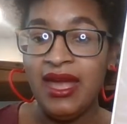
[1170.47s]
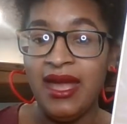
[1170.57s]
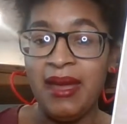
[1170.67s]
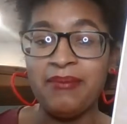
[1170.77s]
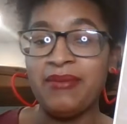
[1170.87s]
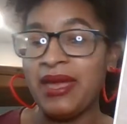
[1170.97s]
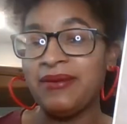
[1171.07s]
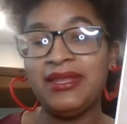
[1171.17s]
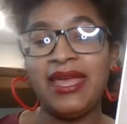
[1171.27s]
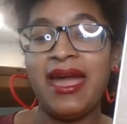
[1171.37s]
And
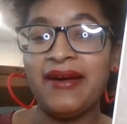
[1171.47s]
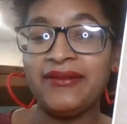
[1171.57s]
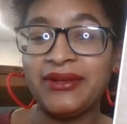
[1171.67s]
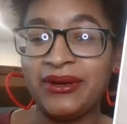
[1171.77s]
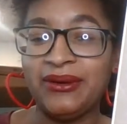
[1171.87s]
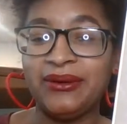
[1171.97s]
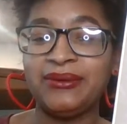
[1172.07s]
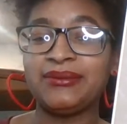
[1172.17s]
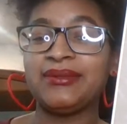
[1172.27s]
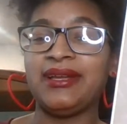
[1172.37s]
maybe they have their
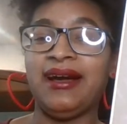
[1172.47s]
own